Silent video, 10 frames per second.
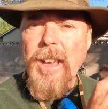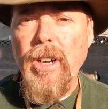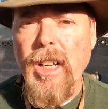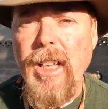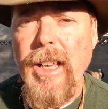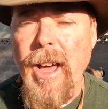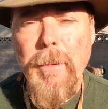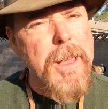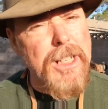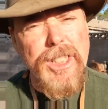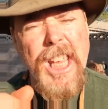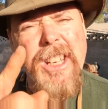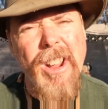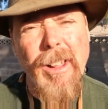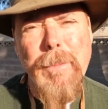You're gonna click on it, make a
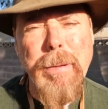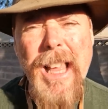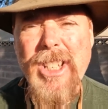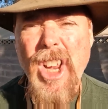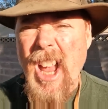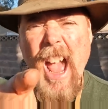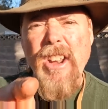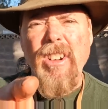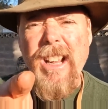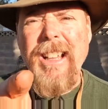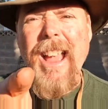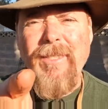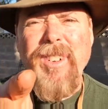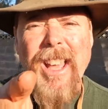$10 pledge, and you're in like